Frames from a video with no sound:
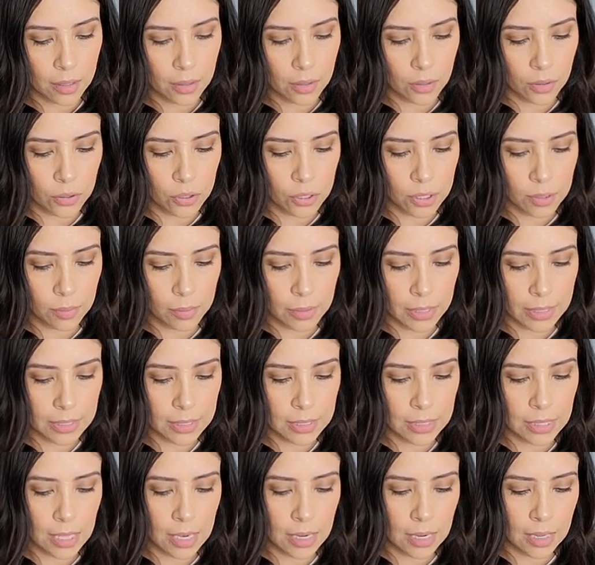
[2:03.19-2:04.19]
And you just
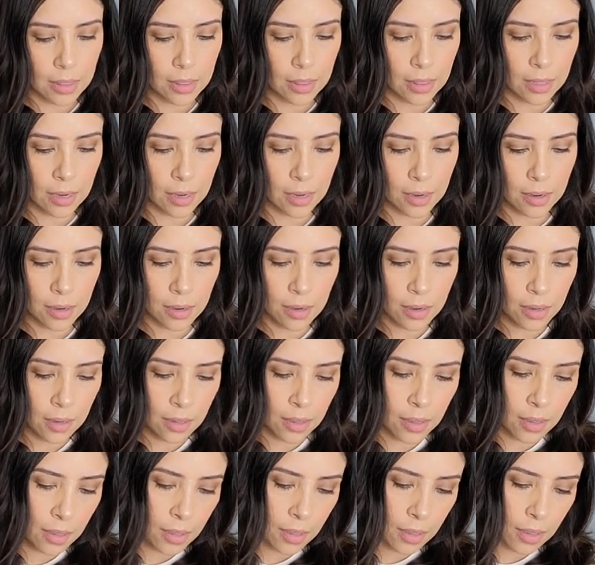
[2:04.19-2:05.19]
place that in
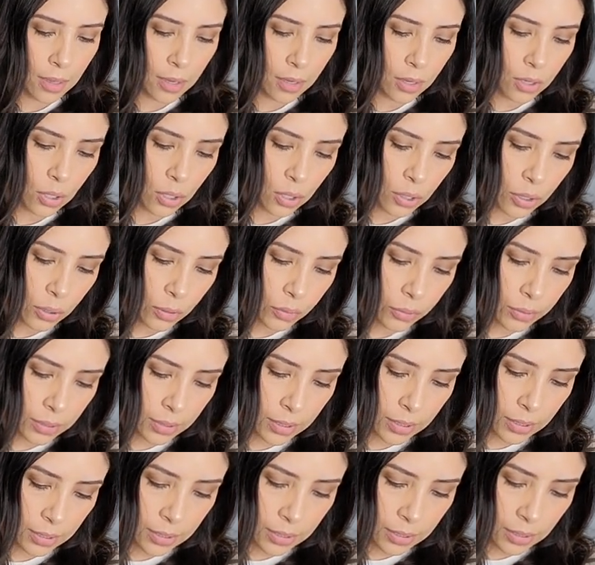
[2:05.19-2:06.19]
there. And you
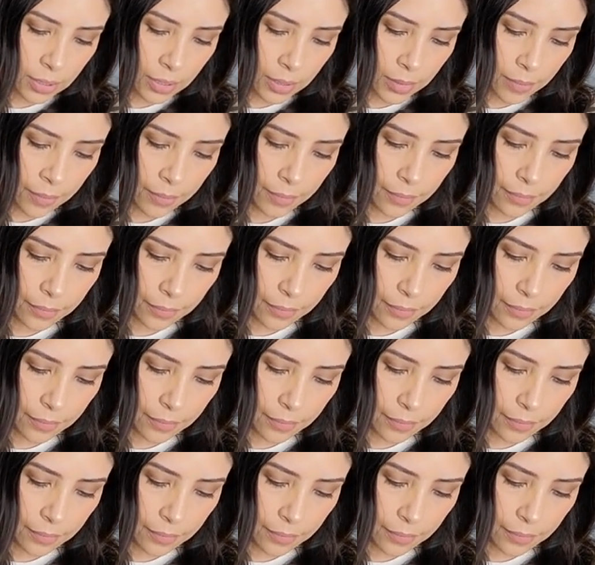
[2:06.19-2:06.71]
close this up.